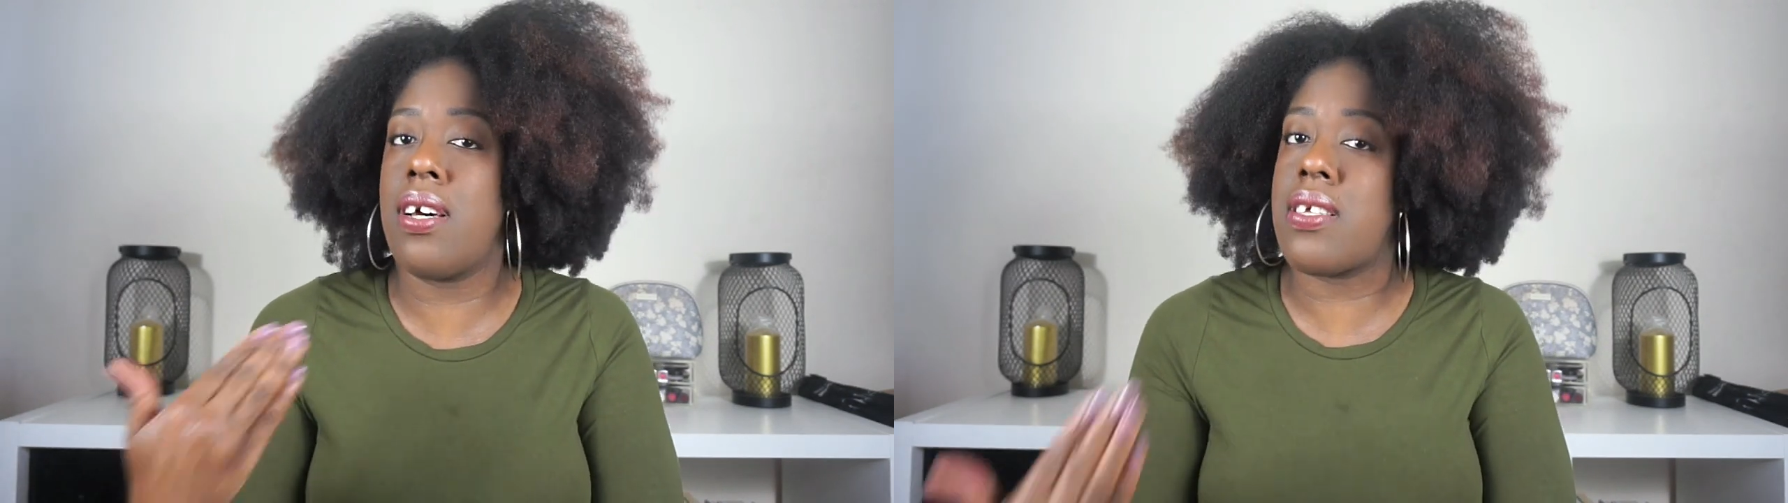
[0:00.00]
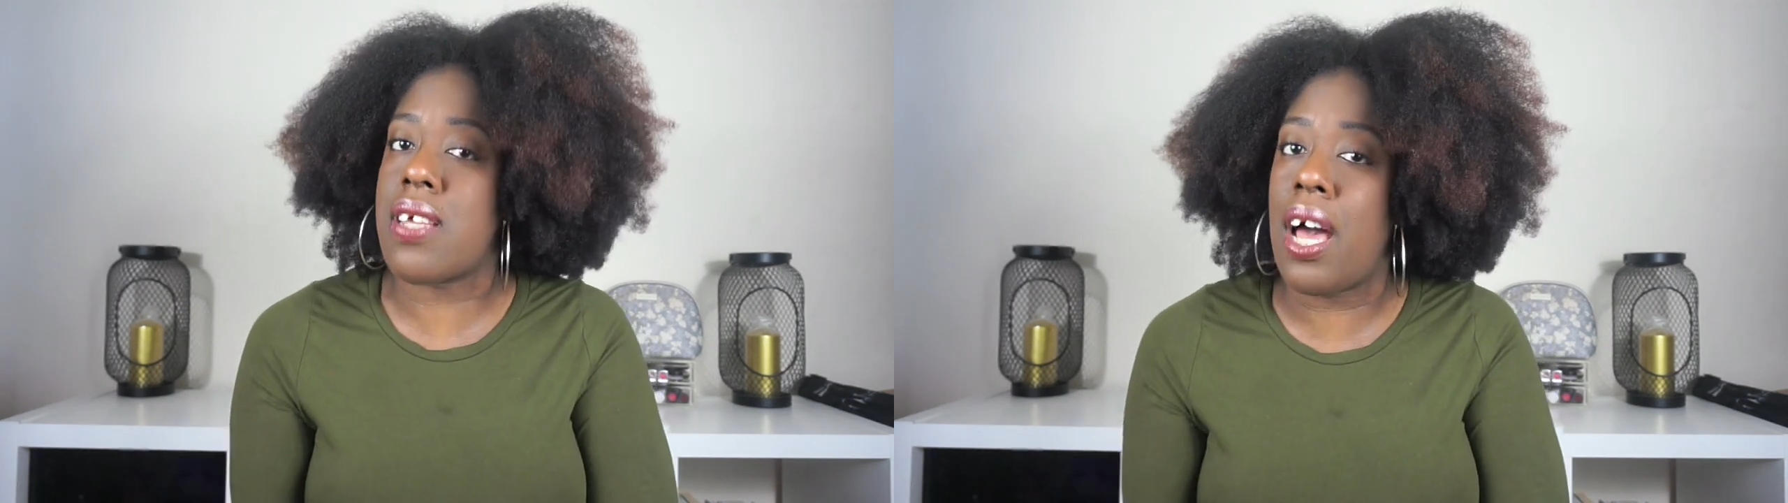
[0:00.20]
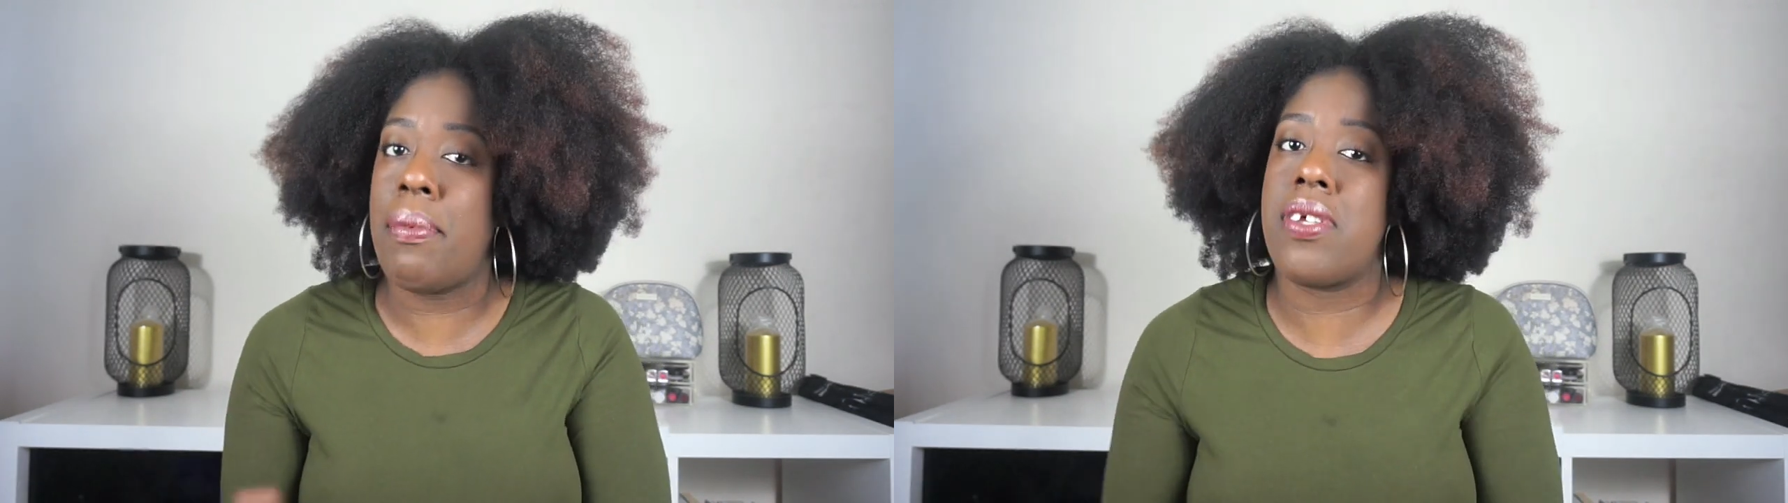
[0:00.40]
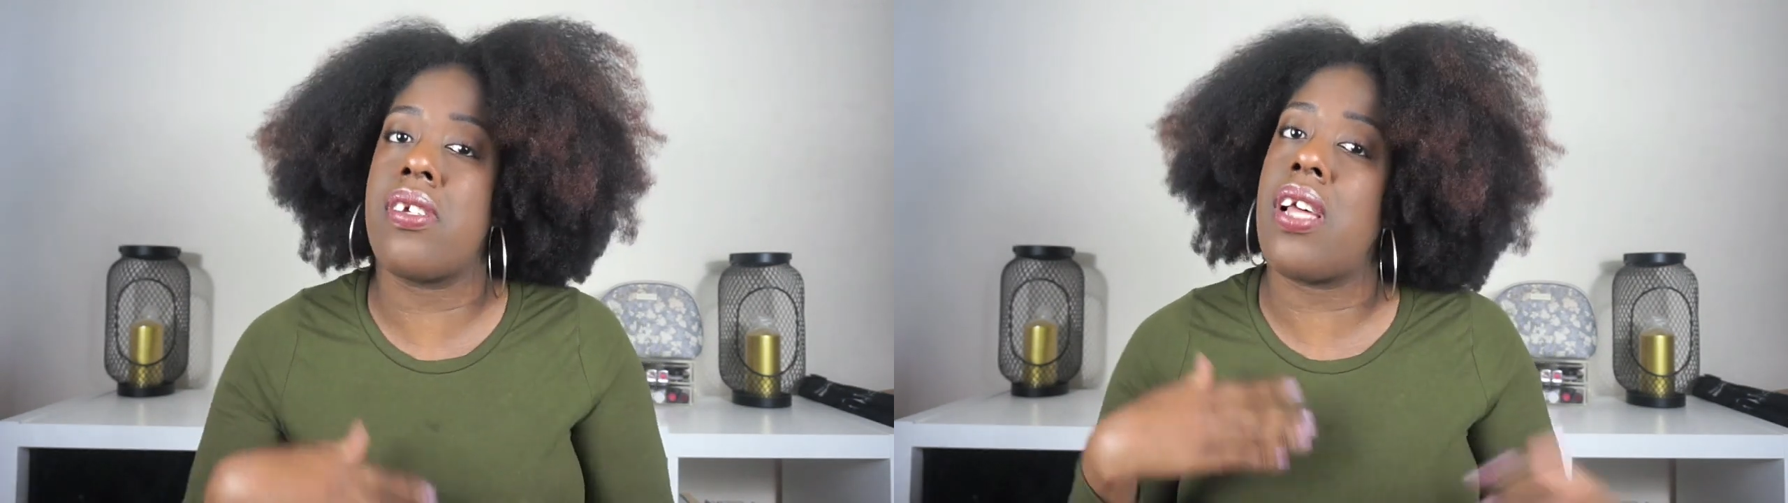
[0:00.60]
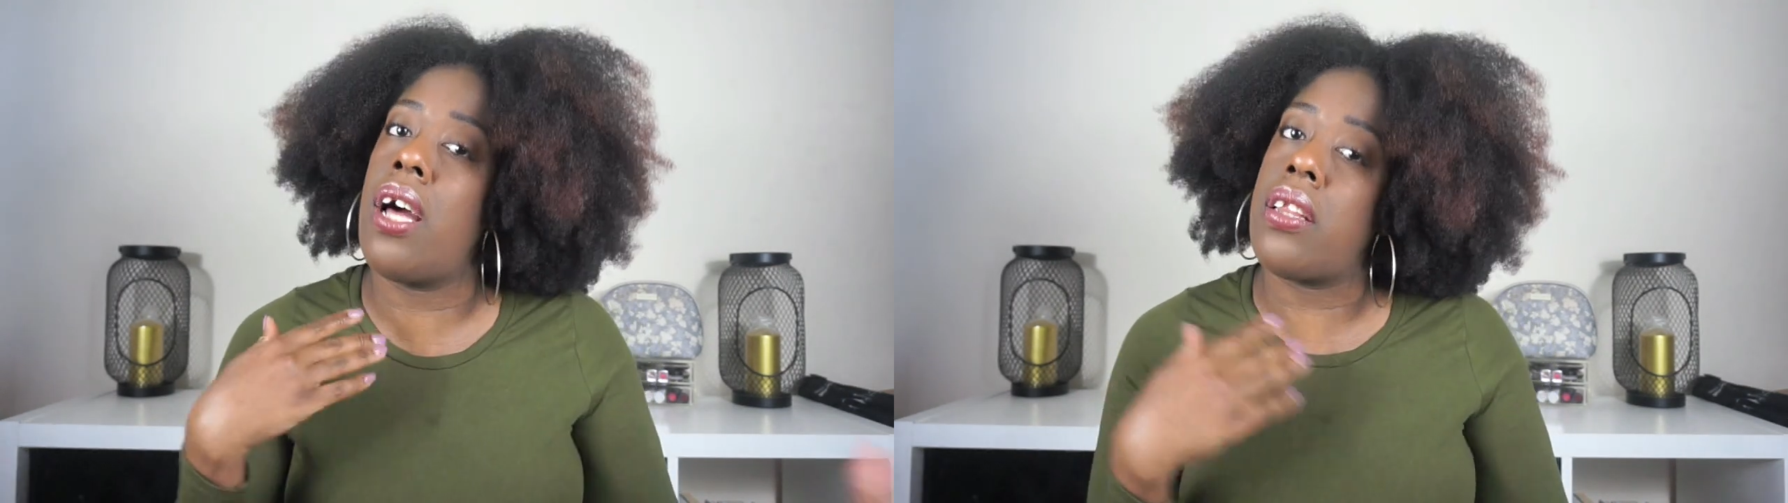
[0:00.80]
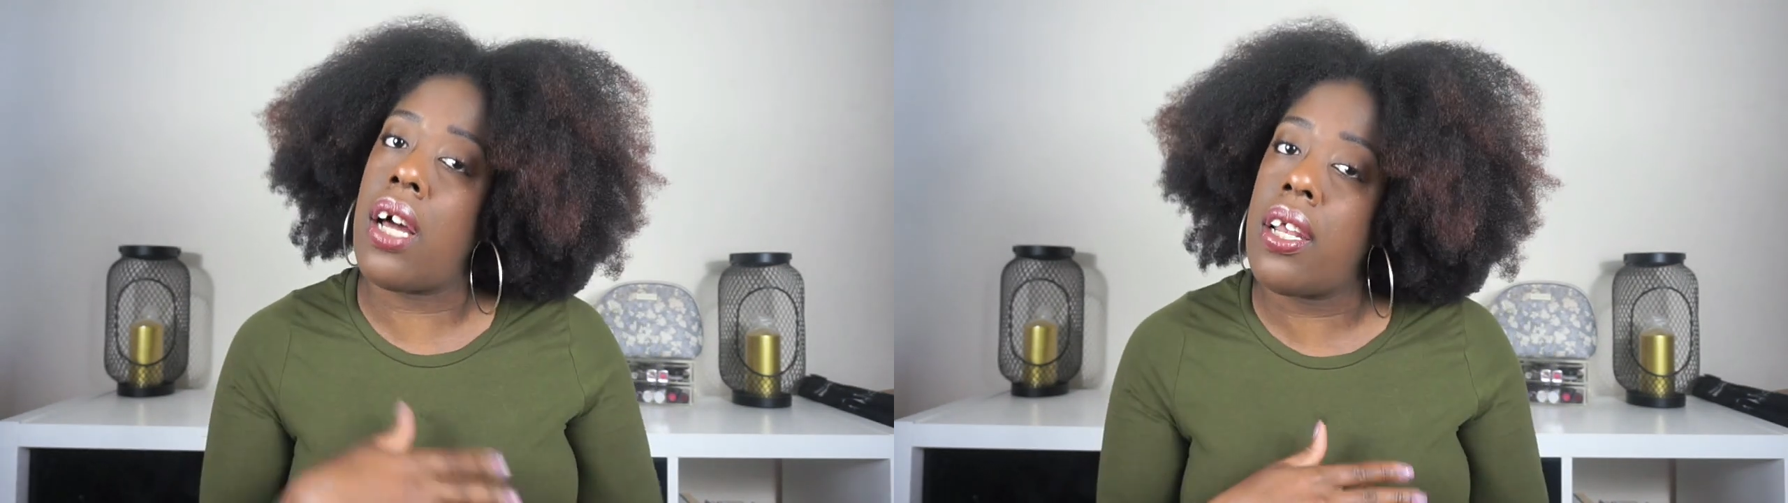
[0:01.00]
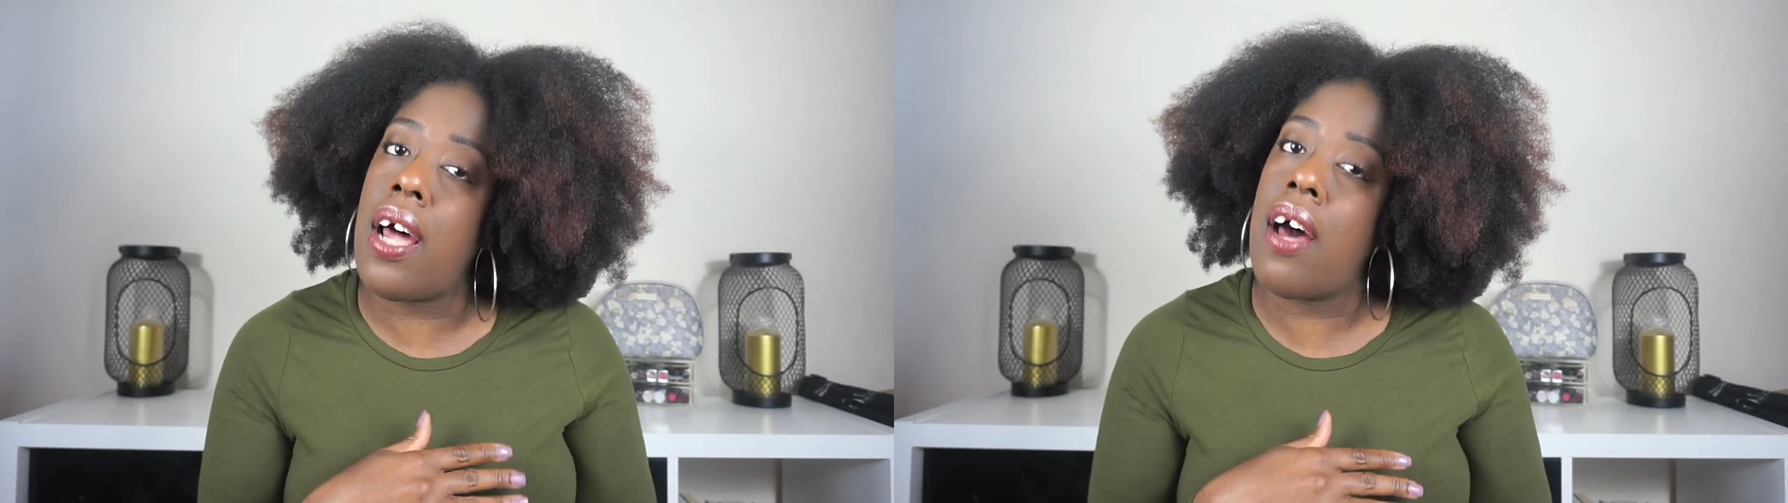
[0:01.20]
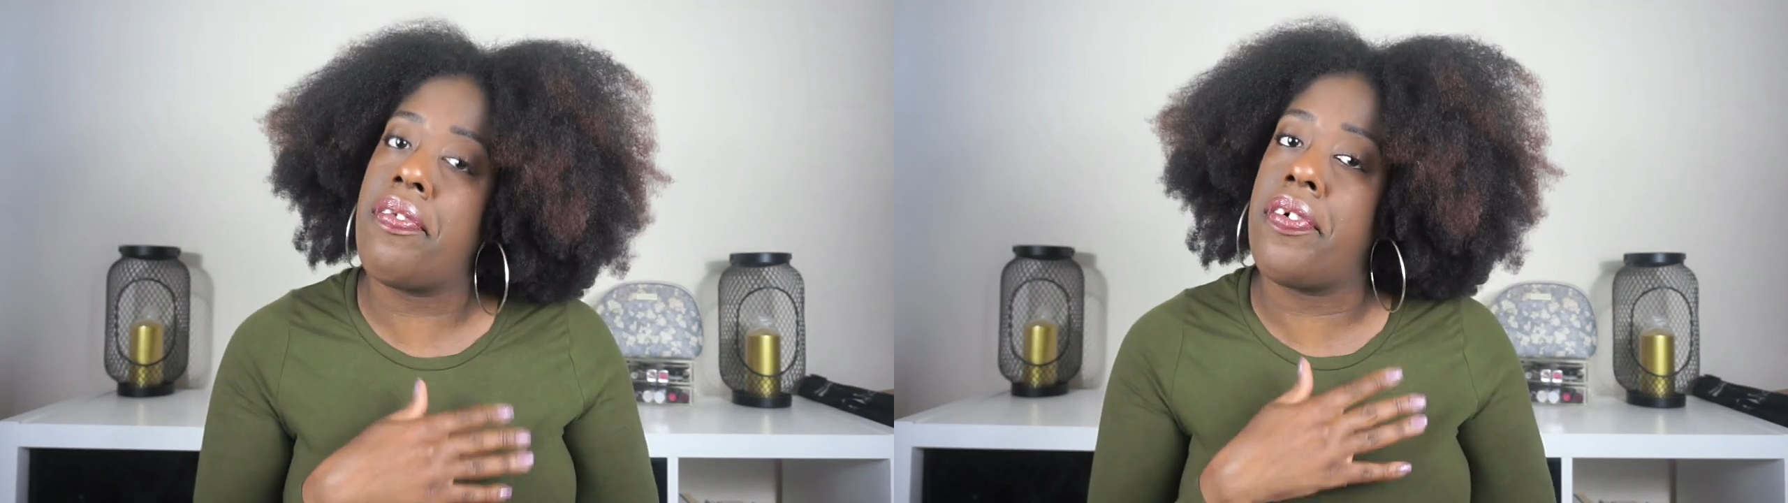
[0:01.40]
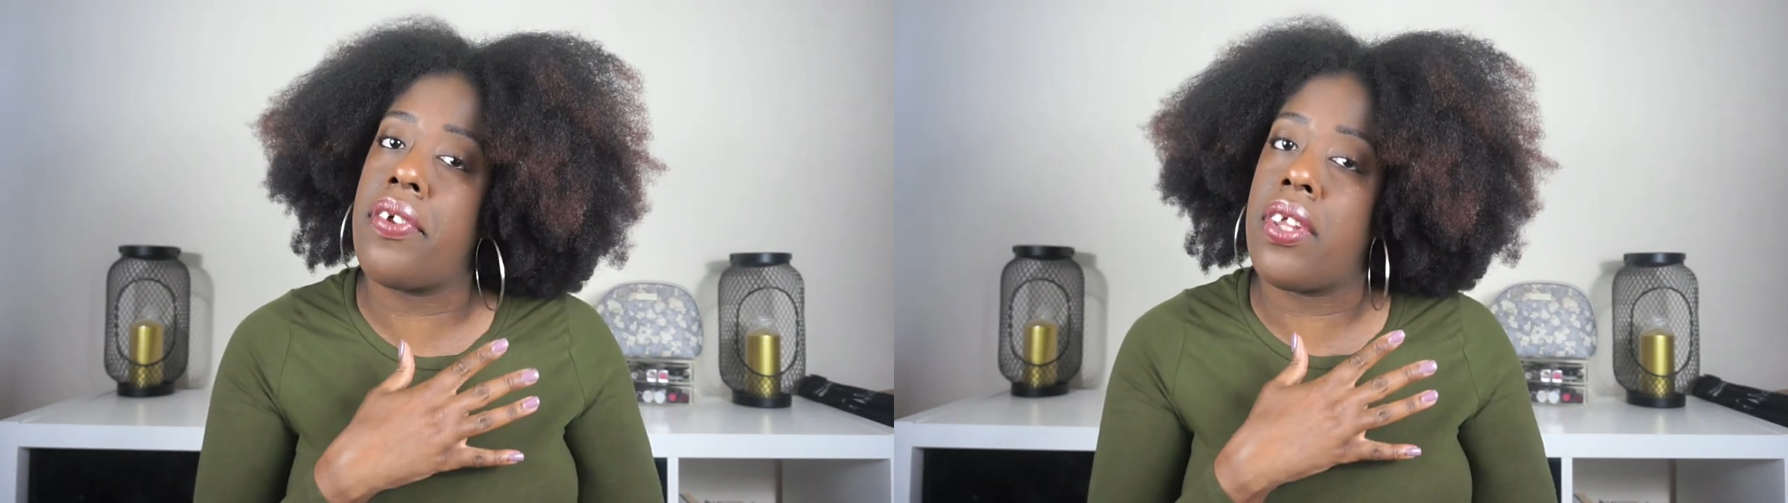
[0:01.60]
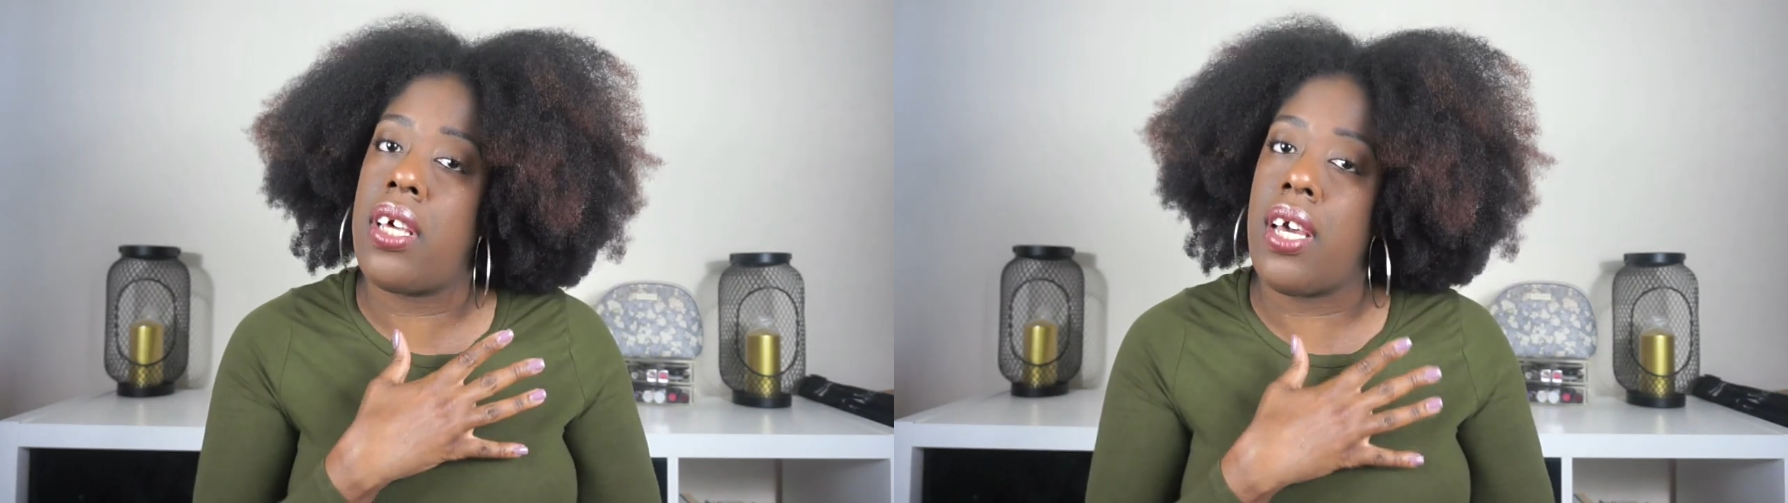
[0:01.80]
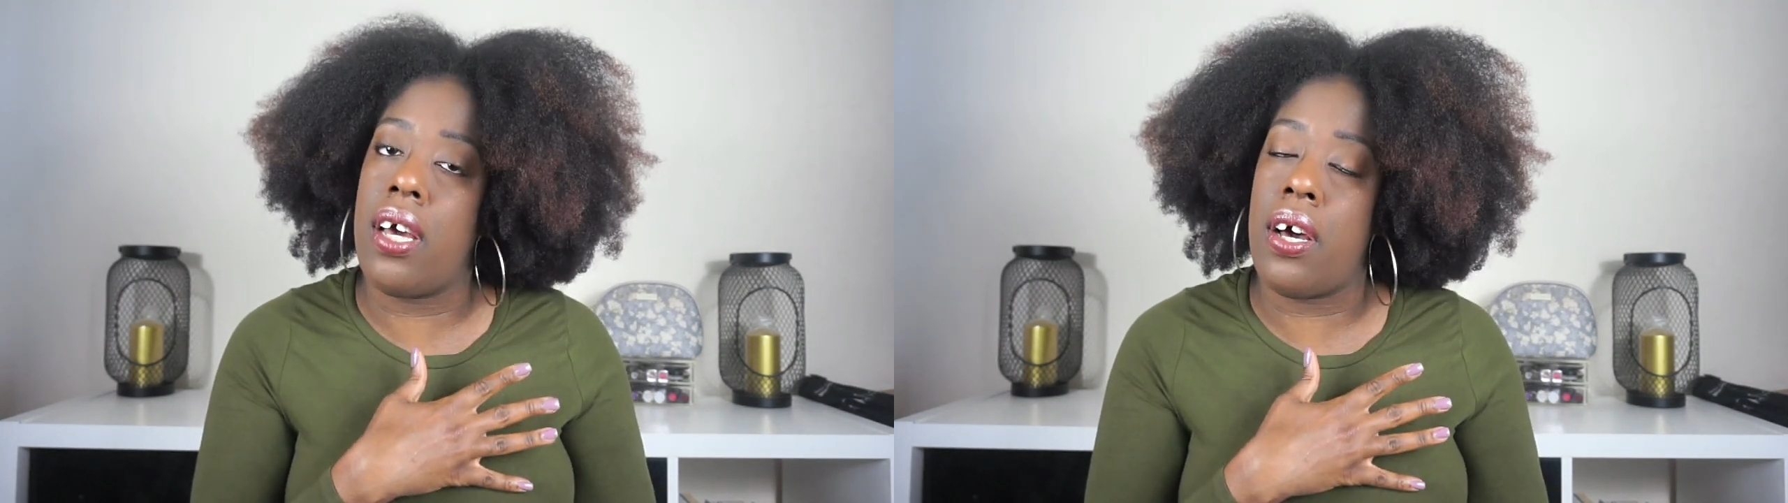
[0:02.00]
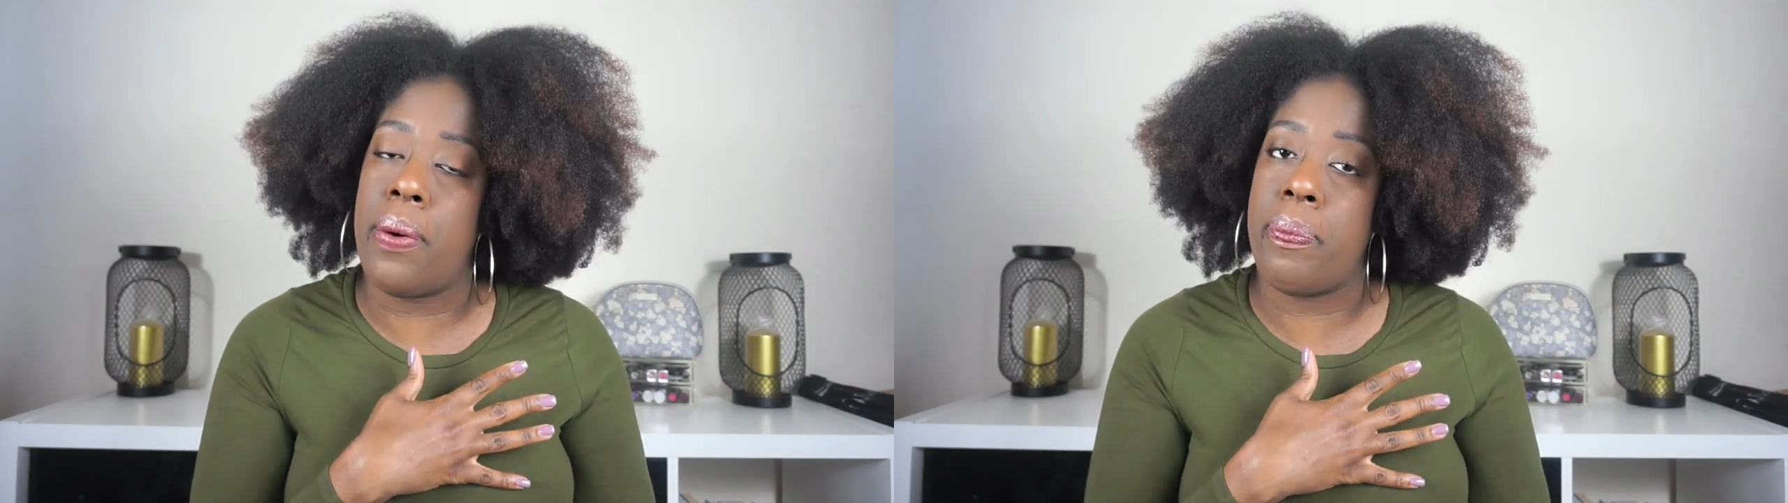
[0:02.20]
assignments because I had done that for the